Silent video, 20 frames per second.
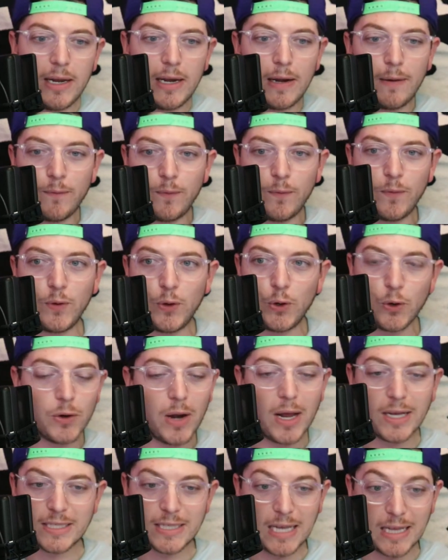And if you're
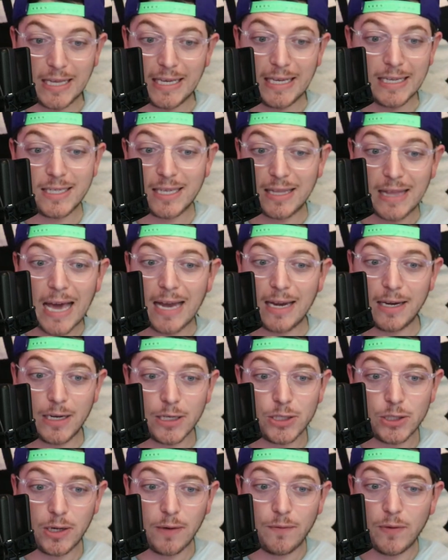not selling into that
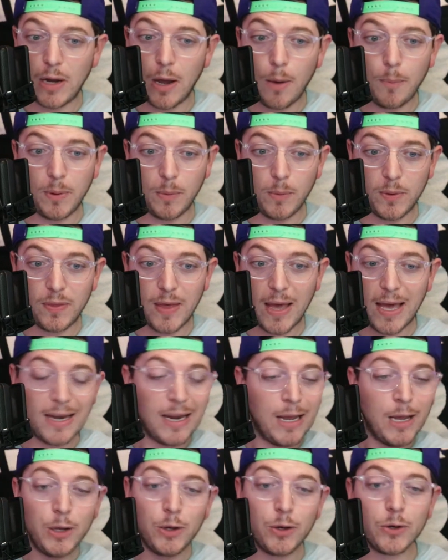initiative and helping with that,
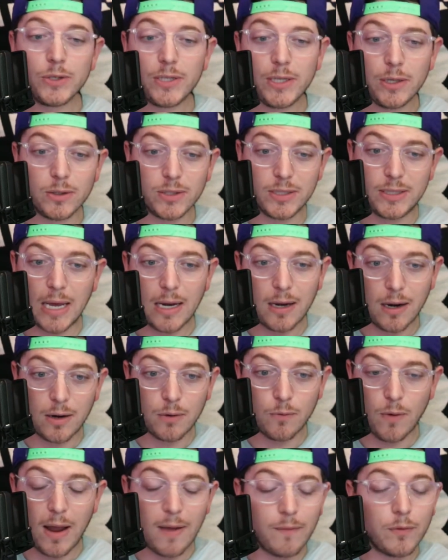your deal's dead on
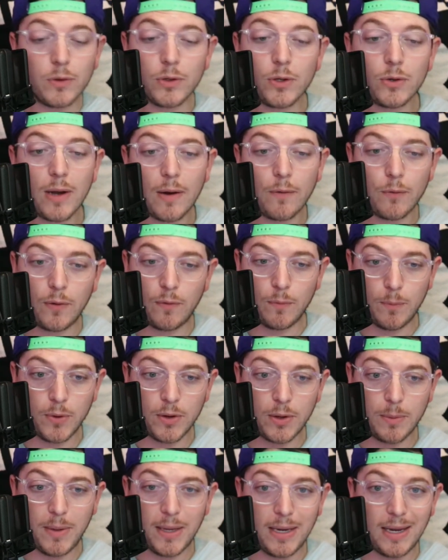arrival. You'll never even
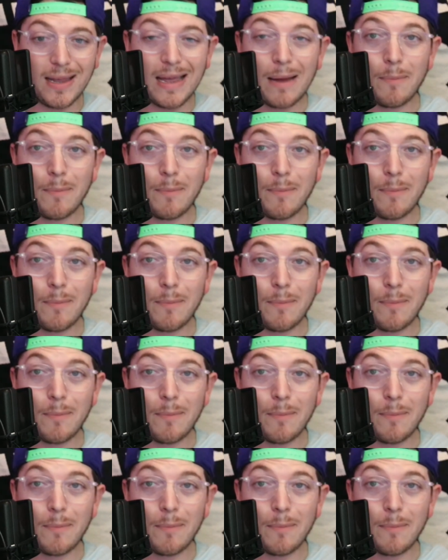book a meeting.